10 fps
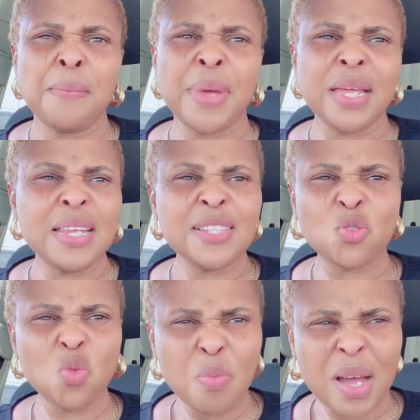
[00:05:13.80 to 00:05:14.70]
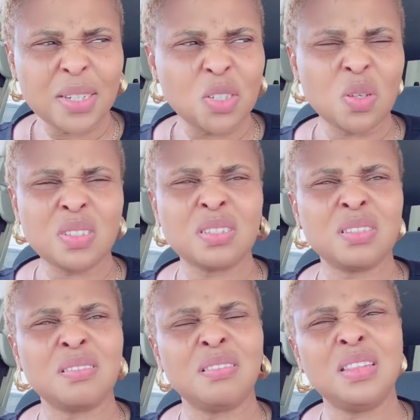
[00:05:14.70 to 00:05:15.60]
But this woman
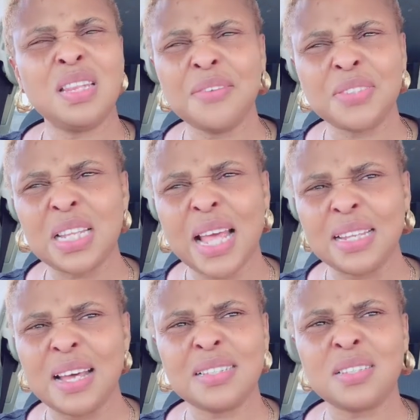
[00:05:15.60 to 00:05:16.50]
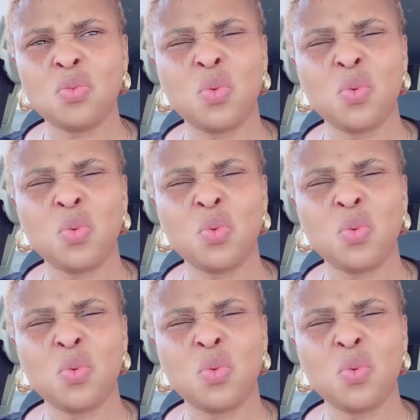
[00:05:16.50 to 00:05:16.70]
just left like that